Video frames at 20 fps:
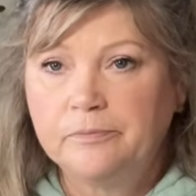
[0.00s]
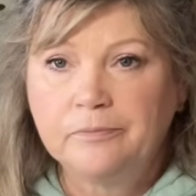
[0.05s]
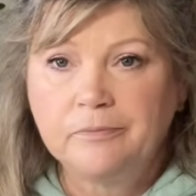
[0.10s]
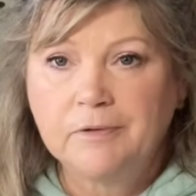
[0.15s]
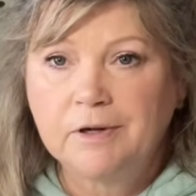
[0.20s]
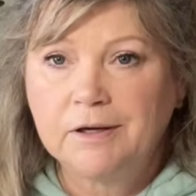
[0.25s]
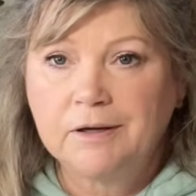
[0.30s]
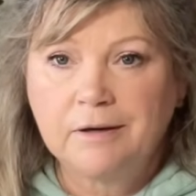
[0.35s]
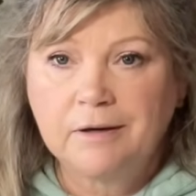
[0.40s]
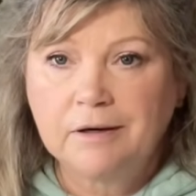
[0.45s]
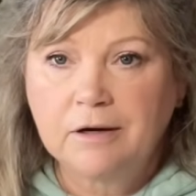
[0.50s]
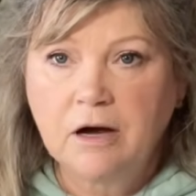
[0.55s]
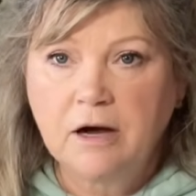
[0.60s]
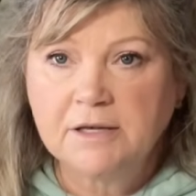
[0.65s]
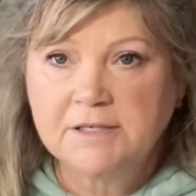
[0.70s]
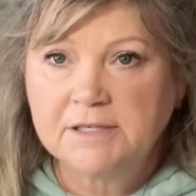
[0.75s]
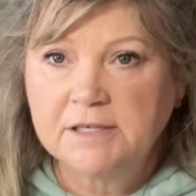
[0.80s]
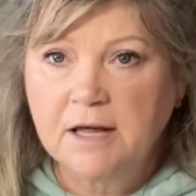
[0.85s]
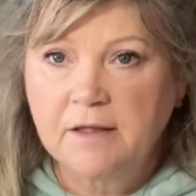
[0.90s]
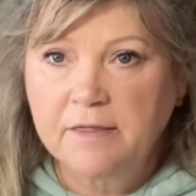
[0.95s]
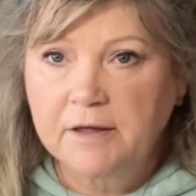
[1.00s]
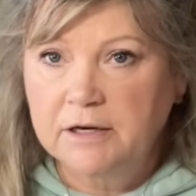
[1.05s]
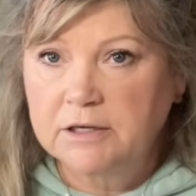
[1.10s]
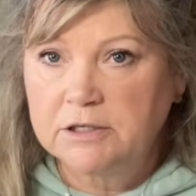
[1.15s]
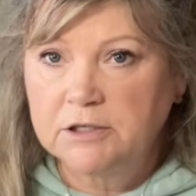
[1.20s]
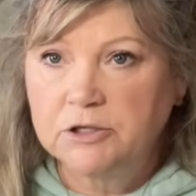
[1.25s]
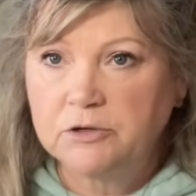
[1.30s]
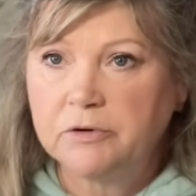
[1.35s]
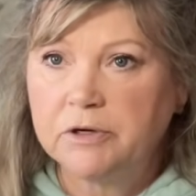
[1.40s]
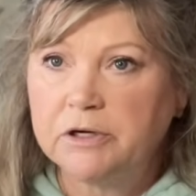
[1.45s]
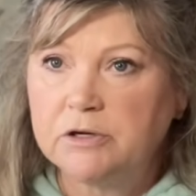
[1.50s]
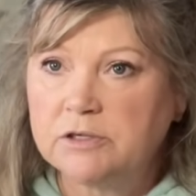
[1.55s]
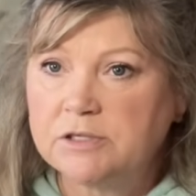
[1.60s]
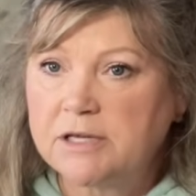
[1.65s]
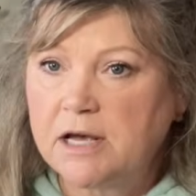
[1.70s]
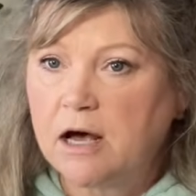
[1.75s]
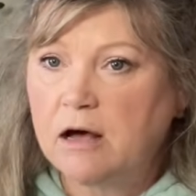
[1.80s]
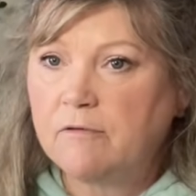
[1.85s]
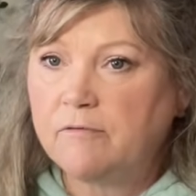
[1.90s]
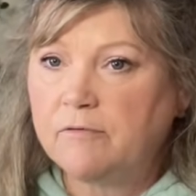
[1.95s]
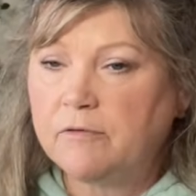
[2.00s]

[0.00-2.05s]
it costs nothing to do it yourself.